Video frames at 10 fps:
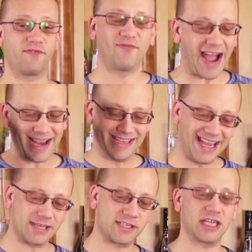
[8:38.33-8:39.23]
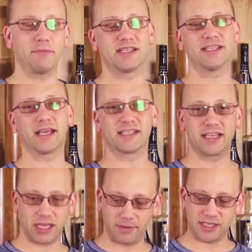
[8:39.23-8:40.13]
Fine, take some cinnamon sticks,
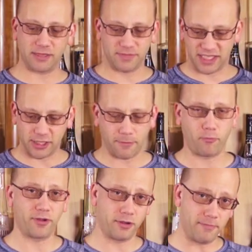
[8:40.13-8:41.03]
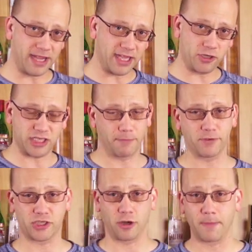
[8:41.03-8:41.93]
stick them in some syrup while you're making your
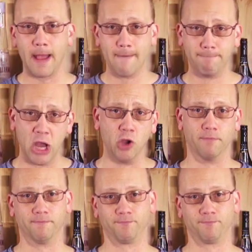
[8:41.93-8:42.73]
simple syrup. Boom!